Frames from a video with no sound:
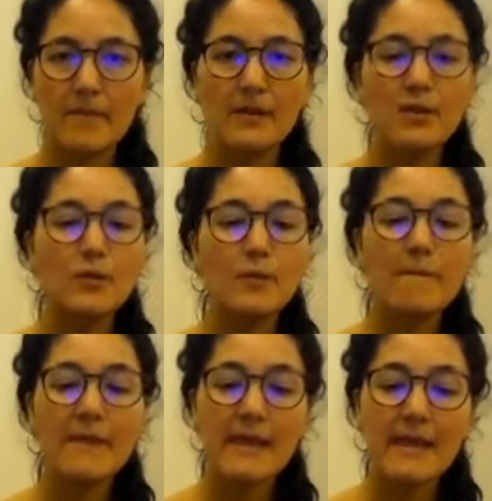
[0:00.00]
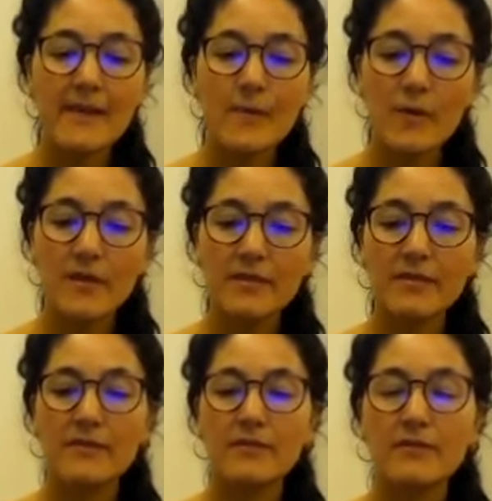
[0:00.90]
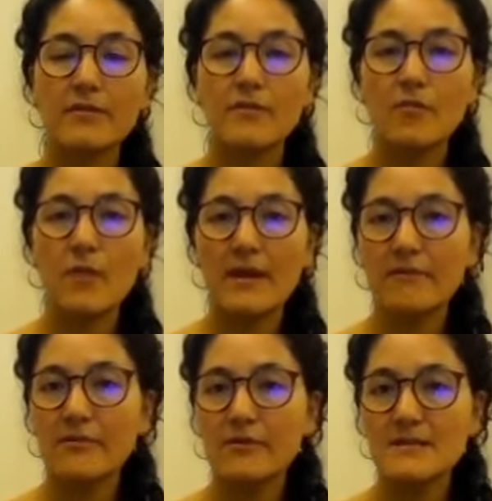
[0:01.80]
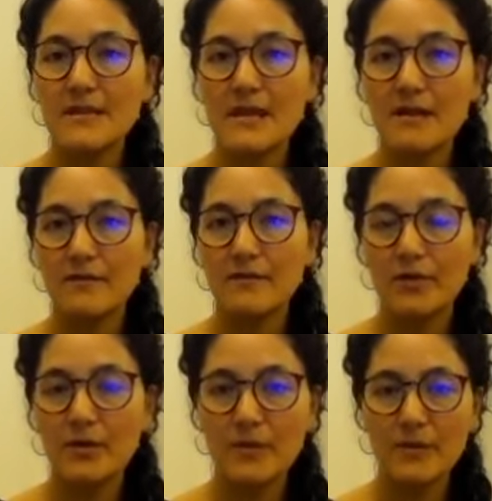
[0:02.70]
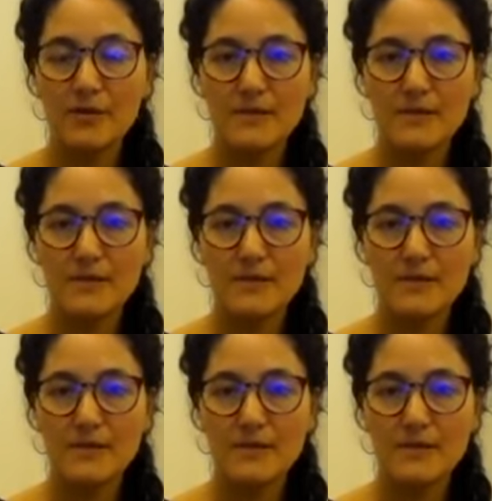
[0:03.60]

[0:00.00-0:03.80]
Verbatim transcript: But you being with whatever is there for you in your